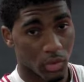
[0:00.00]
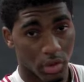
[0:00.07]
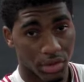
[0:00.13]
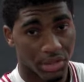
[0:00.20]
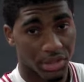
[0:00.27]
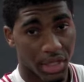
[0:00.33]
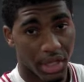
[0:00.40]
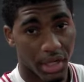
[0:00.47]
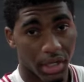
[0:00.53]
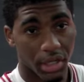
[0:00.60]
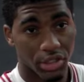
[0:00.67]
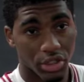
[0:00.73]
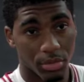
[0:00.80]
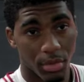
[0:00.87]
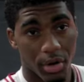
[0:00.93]
Just staying in the
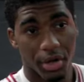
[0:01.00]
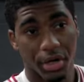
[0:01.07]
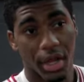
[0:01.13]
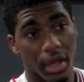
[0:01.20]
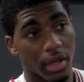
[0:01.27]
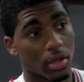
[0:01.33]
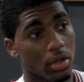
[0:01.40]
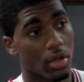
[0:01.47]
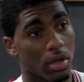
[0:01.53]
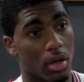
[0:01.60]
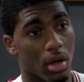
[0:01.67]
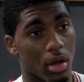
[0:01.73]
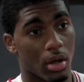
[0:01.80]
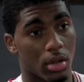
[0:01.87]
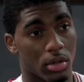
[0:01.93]
gym every day. And,
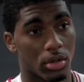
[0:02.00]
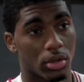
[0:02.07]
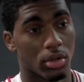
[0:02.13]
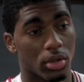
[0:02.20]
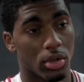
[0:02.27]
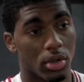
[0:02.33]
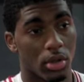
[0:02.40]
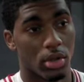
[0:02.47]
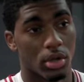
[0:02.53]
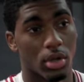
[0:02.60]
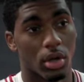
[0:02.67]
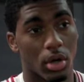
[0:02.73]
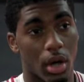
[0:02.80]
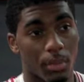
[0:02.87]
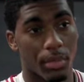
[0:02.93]

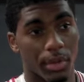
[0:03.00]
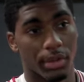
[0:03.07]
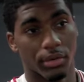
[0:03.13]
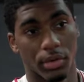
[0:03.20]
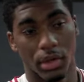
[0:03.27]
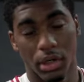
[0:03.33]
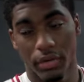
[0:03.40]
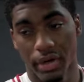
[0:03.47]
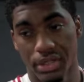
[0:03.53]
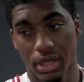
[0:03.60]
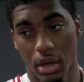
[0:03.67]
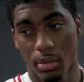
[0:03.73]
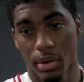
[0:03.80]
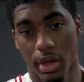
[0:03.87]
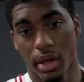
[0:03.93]
I've been doing a great
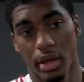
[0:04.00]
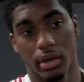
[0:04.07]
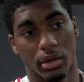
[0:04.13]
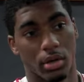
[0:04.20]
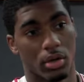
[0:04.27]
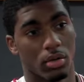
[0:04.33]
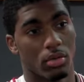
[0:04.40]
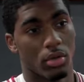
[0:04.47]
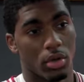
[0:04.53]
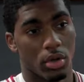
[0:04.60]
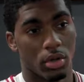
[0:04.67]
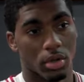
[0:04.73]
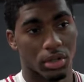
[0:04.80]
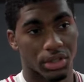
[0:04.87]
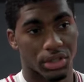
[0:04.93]
job of that. And, you
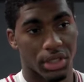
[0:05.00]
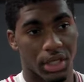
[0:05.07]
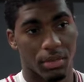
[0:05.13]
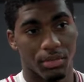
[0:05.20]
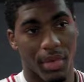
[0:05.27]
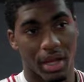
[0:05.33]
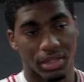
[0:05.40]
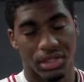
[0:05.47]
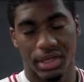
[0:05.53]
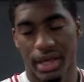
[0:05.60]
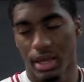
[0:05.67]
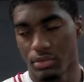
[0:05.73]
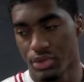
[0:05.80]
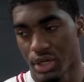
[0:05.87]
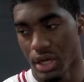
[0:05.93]
know, just getting back to
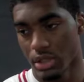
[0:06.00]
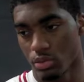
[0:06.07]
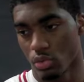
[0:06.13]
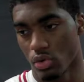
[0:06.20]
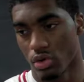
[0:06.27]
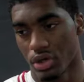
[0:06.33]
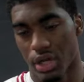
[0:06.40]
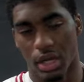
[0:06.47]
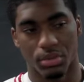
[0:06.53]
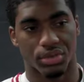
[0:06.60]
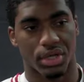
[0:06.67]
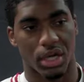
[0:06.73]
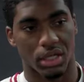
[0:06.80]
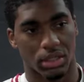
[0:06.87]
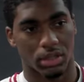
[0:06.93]
game shots, more game
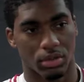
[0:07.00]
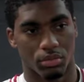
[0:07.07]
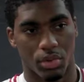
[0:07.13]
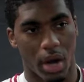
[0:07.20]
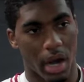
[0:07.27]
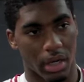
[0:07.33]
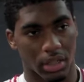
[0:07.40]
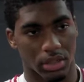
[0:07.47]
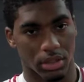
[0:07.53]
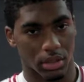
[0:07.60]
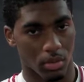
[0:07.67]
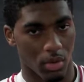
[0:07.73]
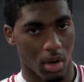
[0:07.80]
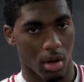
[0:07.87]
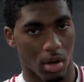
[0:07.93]
shots in practice.
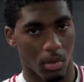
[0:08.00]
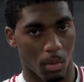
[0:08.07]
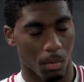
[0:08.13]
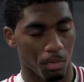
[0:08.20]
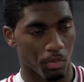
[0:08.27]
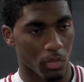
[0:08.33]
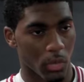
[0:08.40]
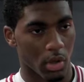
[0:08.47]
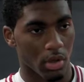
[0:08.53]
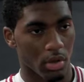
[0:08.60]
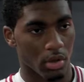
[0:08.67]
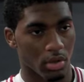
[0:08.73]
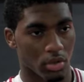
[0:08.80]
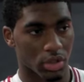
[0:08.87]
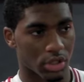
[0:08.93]
And,
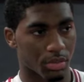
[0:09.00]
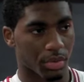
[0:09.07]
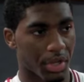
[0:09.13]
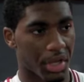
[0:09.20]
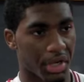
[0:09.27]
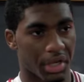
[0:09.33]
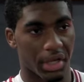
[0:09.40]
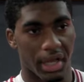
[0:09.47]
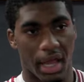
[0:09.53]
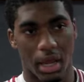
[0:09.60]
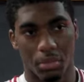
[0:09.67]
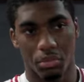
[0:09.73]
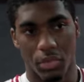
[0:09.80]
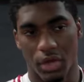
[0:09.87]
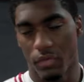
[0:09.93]
just playing in the
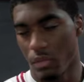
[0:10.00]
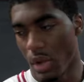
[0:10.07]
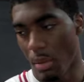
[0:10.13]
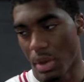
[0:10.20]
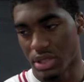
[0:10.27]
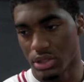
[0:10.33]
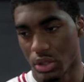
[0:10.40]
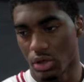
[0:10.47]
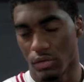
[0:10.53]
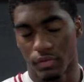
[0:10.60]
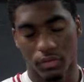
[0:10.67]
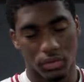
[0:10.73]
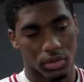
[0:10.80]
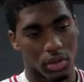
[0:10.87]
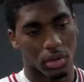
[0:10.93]
game even by myself.
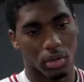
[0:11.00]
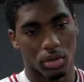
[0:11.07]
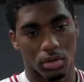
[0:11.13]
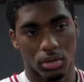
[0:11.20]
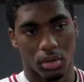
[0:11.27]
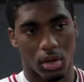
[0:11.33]
So